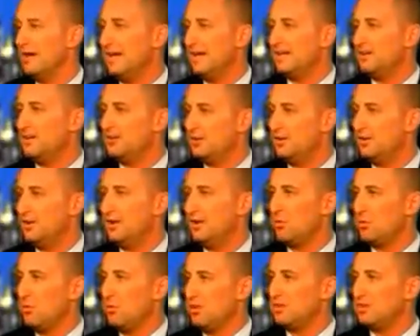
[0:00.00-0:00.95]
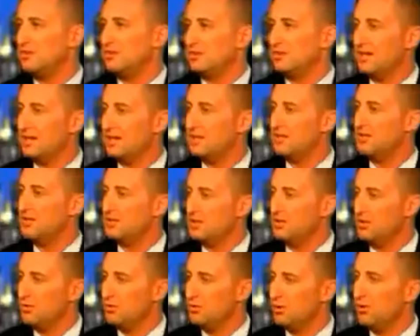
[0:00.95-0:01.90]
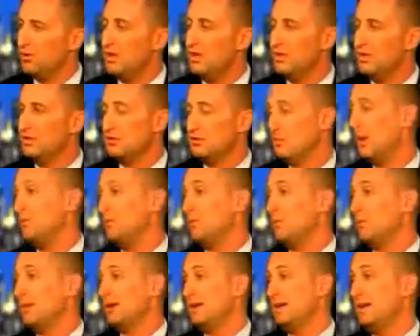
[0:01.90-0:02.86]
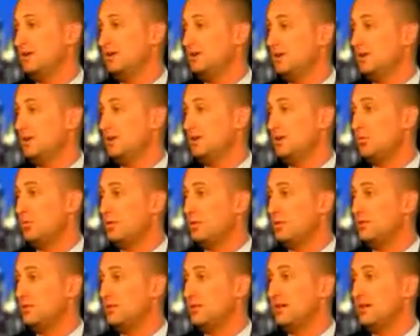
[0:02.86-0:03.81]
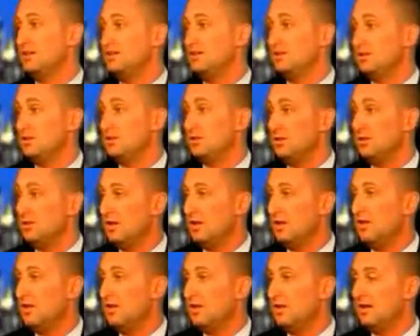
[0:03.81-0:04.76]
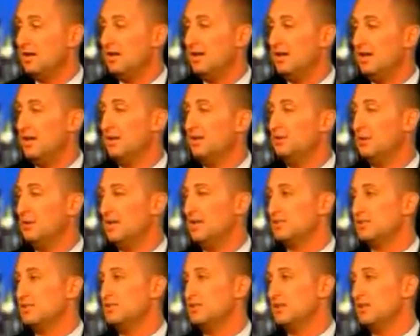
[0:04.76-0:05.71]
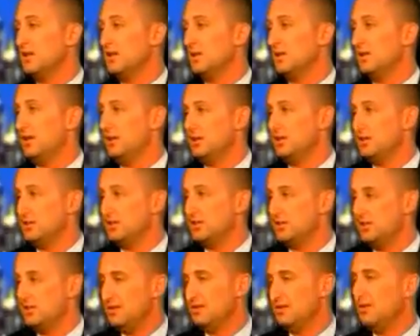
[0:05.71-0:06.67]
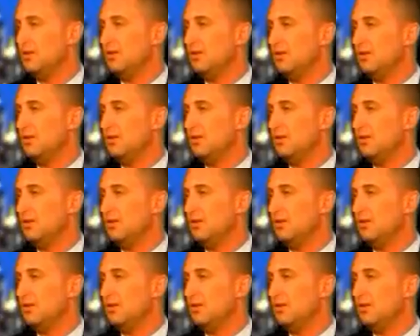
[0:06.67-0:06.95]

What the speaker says: sterling weakness against the euro to maybe playing sterling weakness against the dollar if we get some stabilization in the dollar.